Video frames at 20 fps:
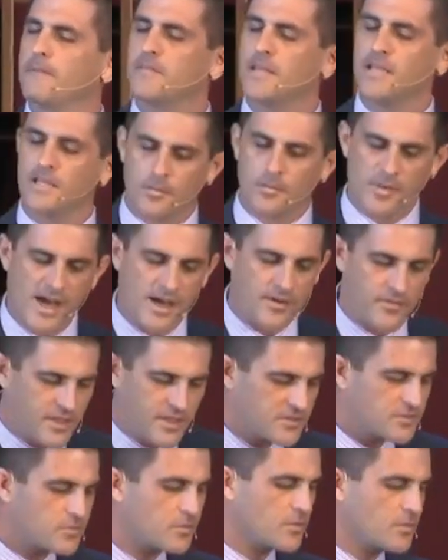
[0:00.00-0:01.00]
Think about
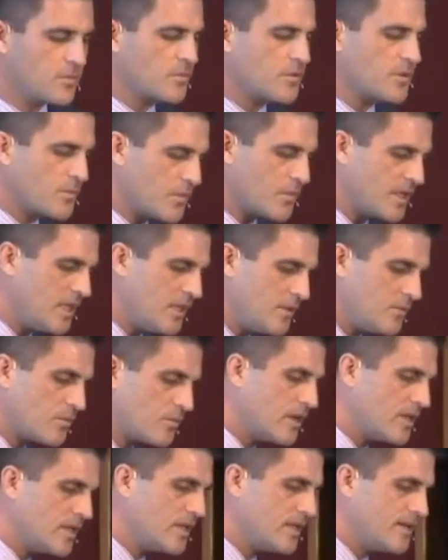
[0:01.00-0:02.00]
this. When, when we
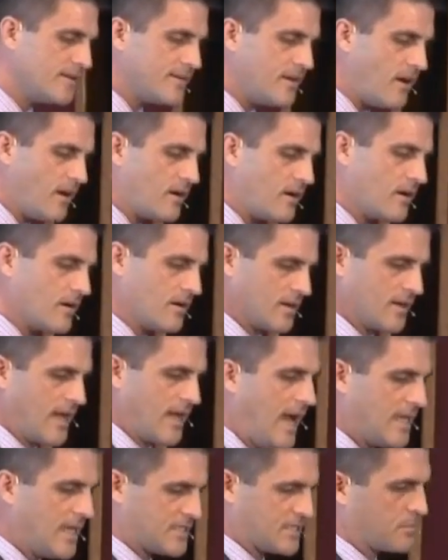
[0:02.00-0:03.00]
read our
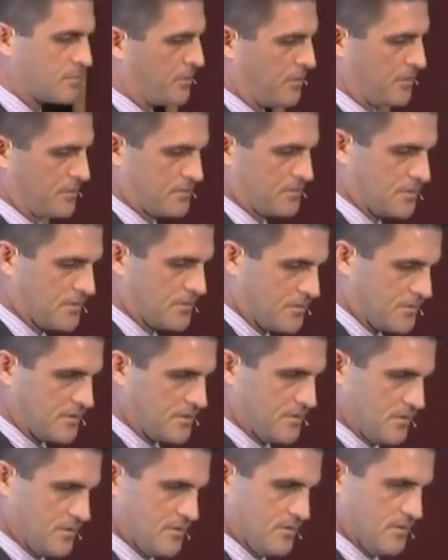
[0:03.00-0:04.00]
Gospels,
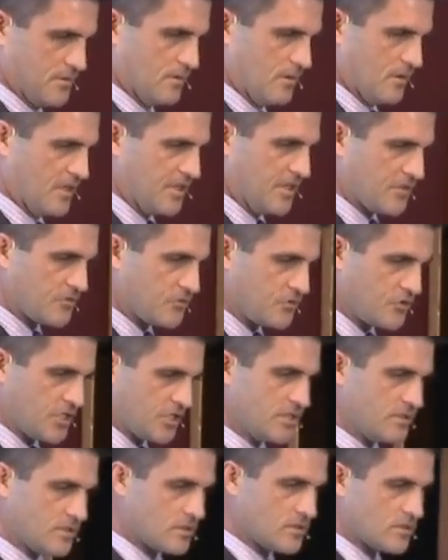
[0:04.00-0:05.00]

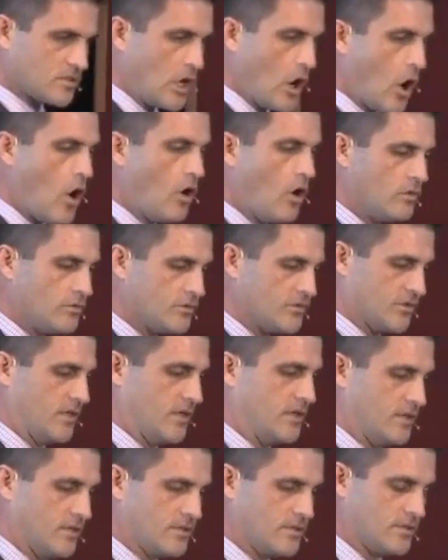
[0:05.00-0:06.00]
Jesus calls
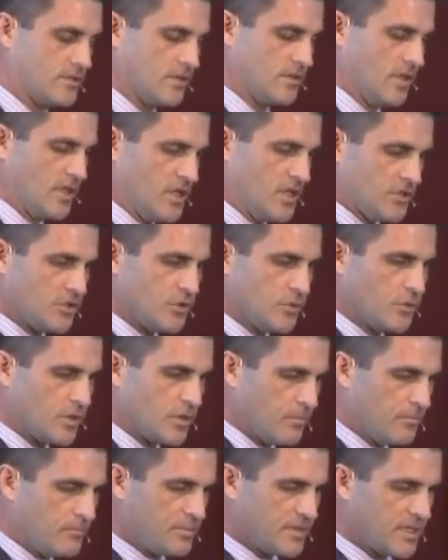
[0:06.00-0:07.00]
us to
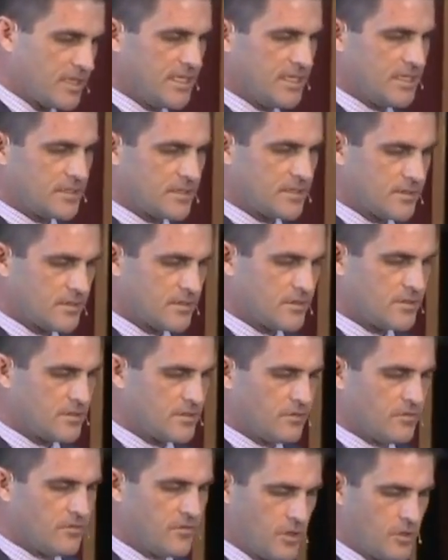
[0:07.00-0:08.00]
complete
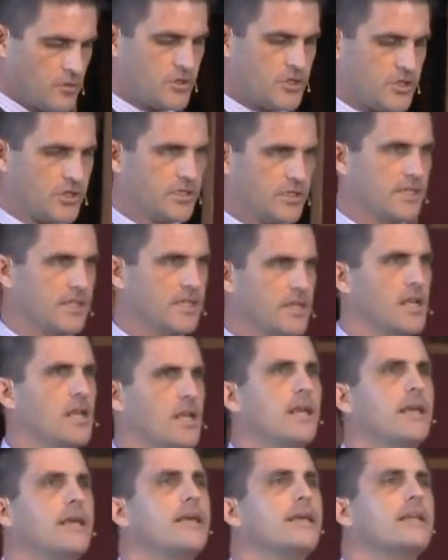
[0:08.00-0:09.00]
devotion
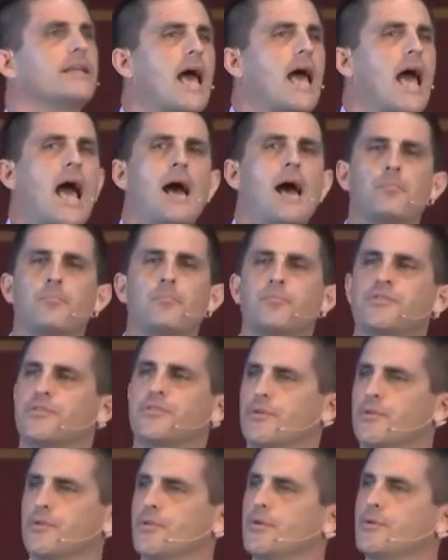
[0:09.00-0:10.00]
and
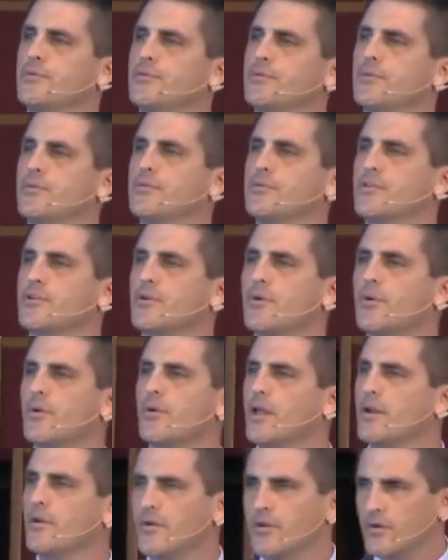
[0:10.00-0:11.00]
absolute
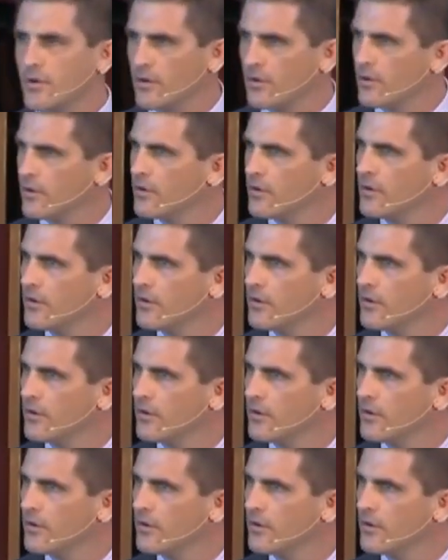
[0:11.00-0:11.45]
surrender.